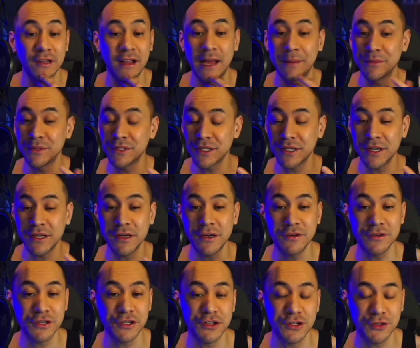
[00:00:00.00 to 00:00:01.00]
I'm just gonna go
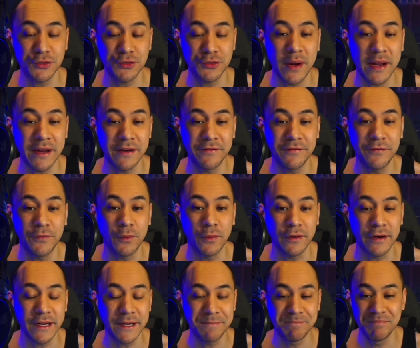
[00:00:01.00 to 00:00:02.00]
straight for
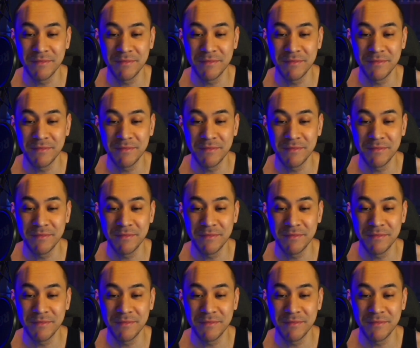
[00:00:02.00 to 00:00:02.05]
it,